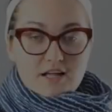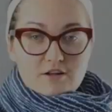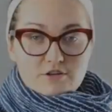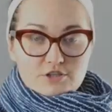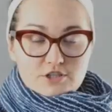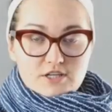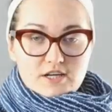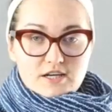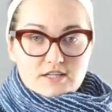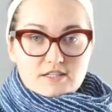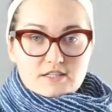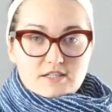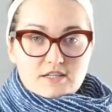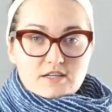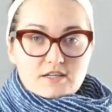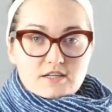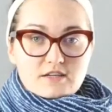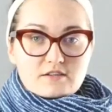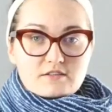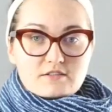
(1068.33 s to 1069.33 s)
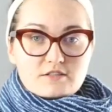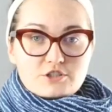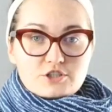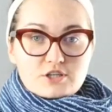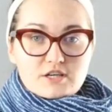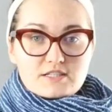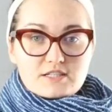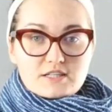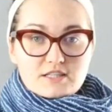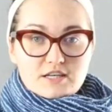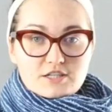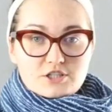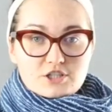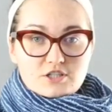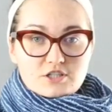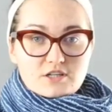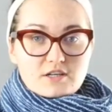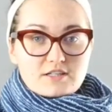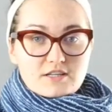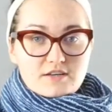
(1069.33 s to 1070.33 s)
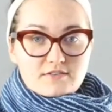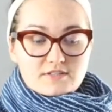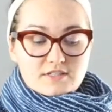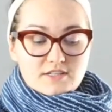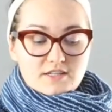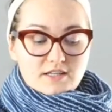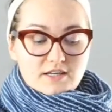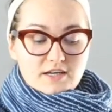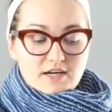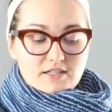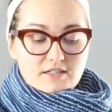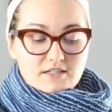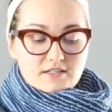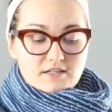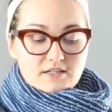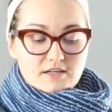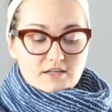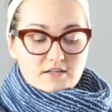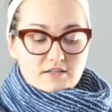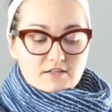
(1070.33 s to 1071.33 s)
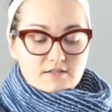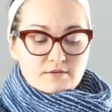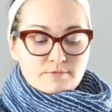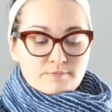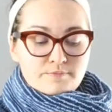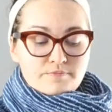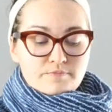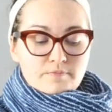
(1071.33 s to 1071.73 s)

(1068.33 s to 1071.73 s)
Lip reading: allergy testing suggested that she does have celiac disease.